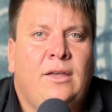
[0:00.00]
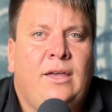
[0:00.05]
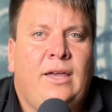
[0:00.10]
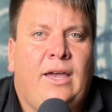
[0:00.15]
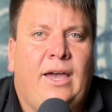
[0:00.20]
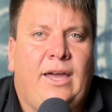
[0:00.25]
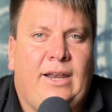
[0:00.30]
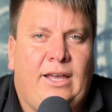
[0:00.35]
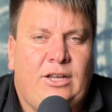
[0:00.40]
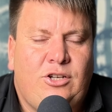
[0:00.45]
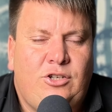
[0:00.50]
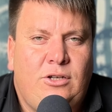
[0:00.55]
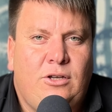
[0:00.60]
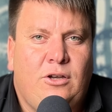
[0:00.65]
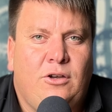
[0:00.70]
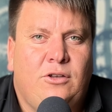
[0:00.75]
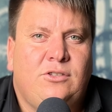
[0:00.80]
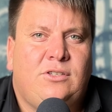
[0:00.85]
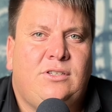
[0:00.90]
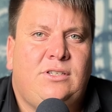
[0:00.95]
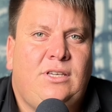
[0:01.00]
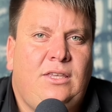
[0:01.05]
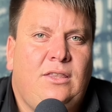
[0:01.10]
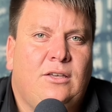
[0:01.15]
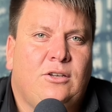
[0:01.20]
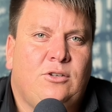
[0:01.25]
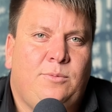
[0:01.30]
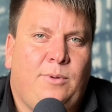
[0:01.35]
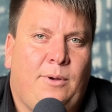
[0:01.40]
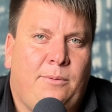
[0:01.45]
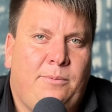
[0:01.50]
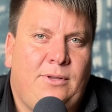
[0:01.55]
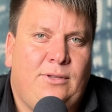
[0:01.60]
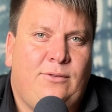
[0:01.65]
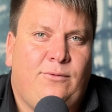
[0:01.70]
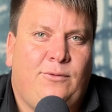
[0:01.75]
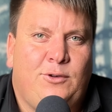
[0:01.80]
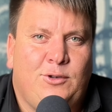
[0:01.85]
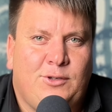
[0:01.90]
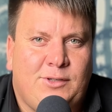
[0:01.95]
and actually go and see those
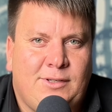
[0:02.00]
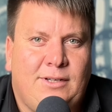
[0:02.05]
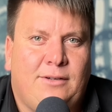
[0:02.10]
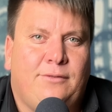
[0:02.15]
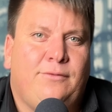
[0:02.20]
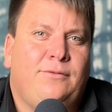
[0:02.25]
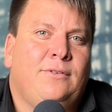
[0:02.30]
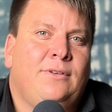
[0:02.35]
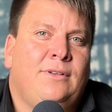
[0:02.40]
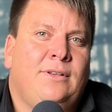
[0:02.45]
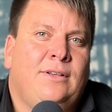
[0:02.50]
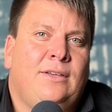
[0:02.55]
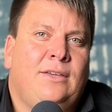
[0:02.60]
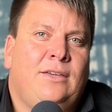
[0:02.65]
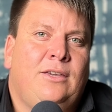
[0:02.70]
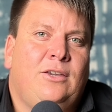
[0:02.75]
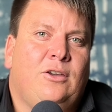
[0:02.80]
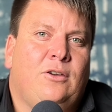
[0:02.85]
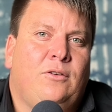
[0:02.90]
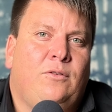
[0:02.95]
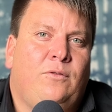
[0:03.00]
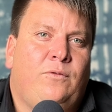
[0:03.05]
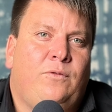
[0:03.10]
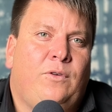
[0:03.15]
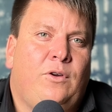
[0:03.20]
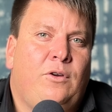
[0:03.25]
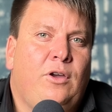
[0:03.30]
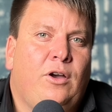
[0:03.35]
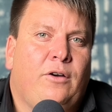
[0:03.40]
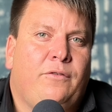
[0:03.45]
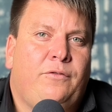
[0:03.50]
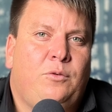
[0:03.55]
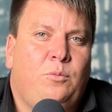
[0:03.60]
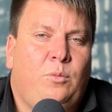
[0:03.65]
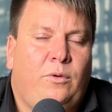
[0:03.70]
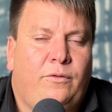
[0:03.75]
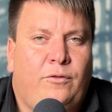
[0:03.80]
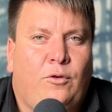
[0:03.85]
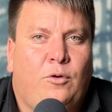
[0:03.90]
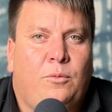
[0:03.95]
properties for yourself. Very often
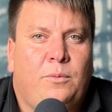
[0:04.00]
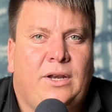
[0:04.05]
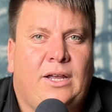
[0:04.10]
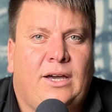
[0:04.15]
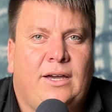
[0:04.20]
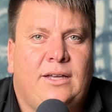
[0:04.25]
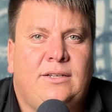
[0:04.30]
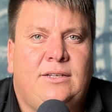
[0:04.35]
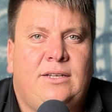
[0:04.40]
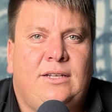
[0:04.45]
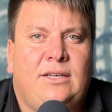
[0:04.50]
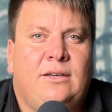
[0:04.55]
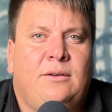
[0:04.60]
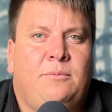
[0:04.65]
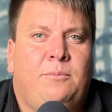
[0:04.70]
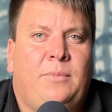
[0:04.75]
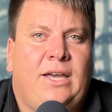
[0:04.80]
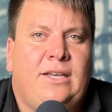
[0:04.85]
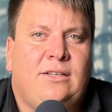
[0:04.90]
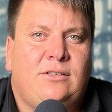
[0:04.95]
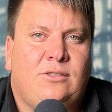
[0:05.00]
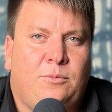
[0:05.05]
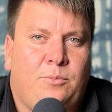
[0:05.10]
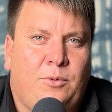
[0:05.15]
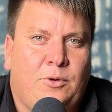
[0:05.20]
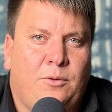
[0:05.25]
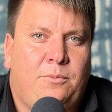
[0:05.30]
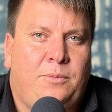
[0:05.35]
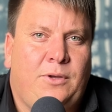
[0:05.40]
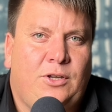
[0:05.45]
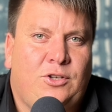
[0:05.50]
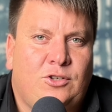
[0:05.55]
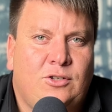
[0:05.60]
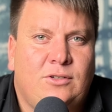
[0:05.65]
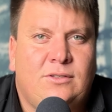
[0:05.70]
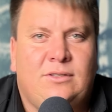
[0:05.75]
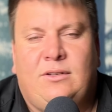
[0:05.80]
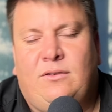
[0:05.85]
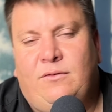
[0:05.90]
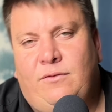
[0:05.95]
we form an idea based upon
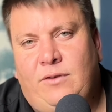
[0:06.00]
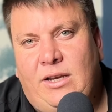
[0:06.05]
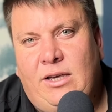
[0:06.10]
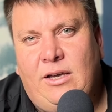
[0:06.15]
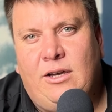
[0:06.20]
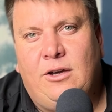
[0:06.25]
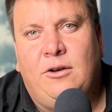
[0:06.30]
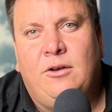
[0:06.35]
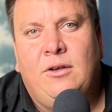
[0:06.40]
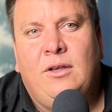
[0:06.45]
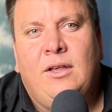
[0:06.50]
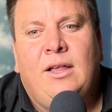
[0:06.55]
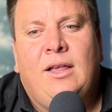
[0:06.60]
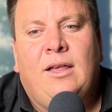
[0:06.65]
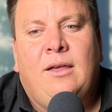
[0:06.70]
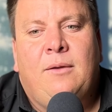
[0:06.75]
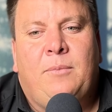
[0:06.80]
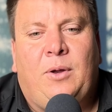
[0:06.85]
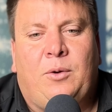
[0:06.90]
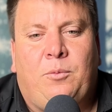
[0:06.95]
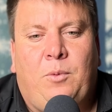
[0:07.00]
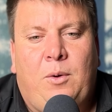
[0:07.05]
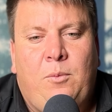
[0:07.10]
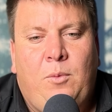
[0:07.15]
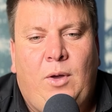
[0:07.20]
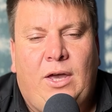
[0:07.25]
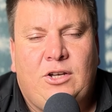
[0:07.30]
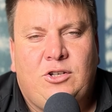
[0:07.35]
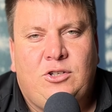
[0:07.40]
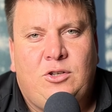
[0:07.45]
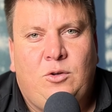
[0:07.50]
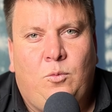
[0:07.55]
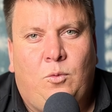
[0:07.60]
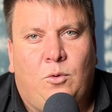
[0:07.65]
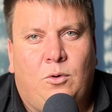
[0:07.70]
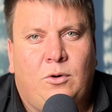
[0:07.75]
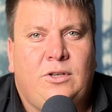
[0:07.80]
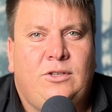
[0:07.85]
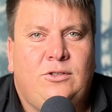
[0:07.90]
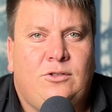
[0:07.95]
pictures and a video, but when we actually
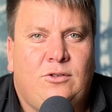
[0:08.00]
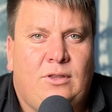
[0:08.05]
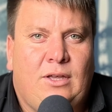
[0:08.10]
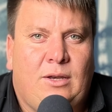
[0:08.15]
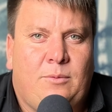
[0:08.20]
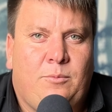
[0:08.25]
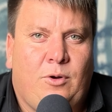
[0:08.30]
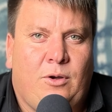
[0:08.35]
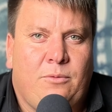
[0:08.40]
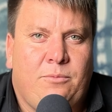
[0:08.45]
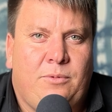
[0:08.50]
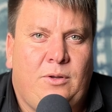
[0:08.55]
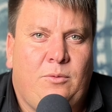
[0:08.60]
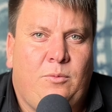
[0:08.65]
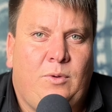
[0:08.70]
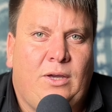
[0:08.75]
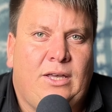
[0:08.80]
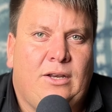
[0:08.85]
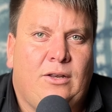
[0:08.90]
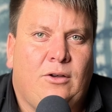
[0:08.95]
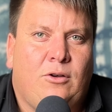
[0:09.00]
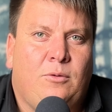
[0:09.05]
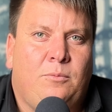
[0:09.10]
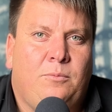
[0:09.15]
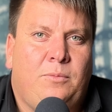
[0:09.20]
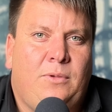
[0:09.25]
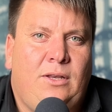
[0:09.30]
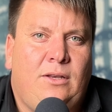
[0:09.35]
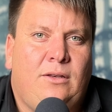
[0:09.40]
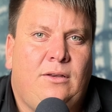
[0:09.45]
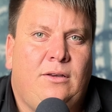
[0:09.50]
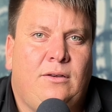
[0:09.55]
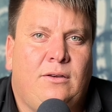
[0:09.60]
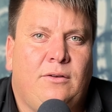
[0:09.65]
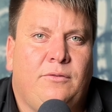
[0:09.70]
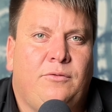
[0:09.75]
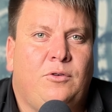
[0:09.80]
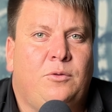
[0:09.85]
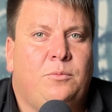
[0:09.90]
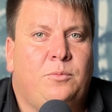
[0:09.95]
walk into that property, we get a completely
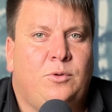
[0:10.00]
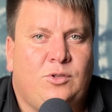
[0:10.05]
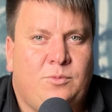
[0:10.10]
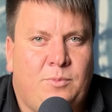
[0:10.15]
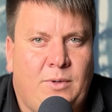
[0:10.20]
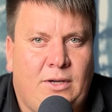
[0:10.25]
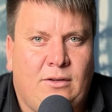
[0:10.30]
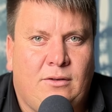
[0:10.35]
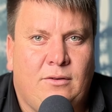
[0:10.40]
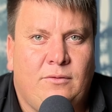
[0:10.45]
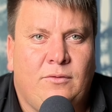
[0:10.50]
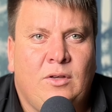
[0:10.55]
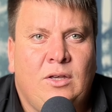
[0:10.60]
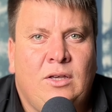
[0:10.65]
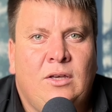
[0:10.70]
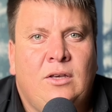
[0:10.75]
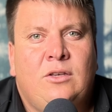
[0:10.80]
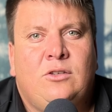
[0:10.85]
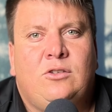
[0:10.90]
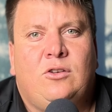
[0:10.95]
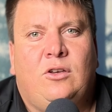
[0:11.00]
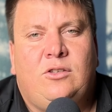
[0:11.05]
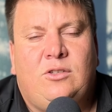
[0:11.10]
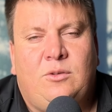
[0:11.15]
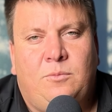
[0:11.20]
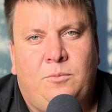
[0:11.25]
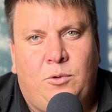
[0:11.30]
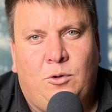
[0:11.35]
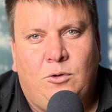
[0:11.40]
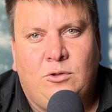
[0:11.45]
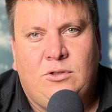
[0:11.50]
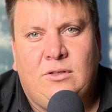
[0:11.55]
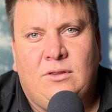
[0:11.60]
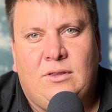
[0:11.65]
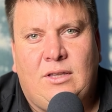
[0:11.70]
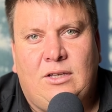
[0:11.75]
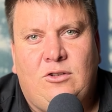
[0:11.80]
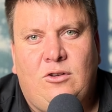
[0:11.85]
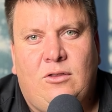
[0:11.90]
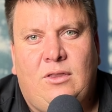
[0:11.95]
different perspective. So it's
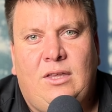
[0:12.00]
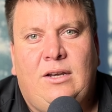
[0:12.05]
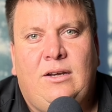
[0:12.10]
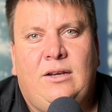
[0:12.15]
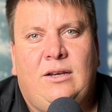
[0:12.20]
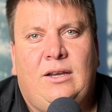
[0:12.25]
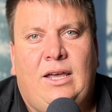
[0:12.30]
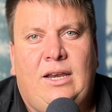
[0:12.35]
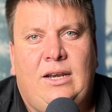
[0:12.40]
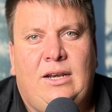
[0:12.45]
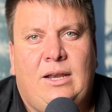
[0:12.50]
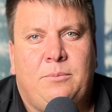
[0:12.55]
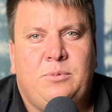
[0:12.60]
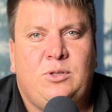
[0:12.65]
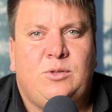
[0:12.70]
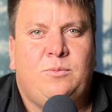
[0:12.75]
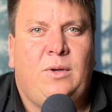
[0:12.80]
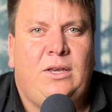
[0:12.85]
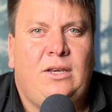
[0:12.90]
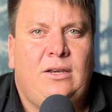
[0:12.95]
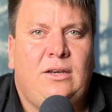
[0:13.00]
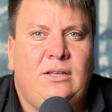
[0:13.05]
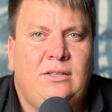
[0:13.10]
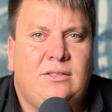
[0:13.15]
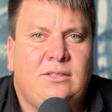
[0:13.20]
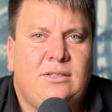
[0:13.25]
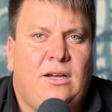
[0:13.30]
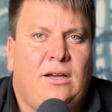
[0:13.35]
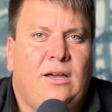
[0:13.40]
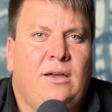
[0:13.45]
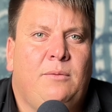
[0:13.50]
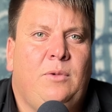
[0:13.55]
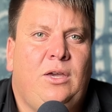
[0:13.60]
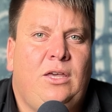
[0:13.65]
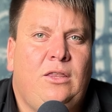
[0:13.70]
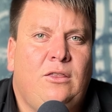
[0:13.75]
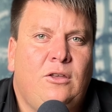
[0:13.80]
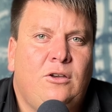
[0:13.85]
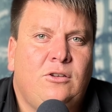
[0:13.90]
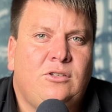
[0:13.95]
important that you then end up spending time
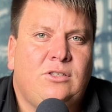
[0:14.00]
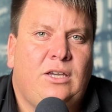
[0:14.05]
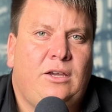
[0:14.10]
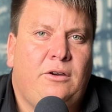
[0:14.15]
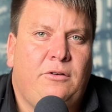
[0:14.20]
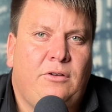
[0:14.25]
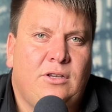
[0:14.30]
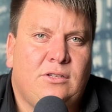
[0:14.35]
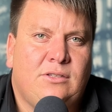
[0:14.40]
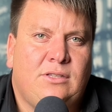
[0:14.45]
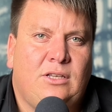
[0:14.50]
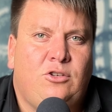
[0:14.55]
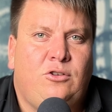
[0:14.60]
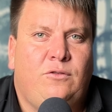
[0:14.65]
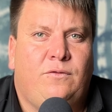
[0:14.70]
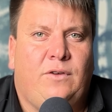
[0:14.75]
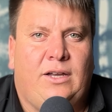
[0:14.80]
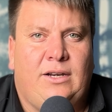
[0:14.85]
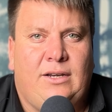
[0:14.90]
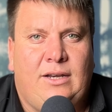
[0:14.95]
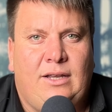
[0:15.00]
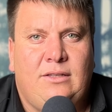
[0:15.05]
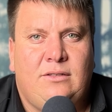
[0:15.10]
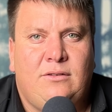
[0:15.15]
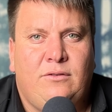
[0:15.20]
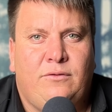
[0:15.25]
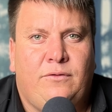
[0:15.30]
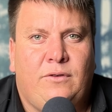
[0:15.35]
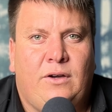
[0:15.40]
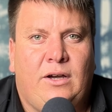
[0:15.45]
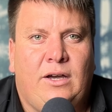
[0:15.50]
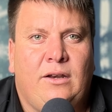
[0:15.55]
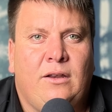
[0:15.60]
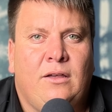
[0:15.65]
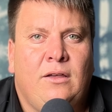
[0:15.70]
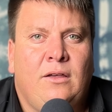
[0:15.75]
in those areas that you've identified,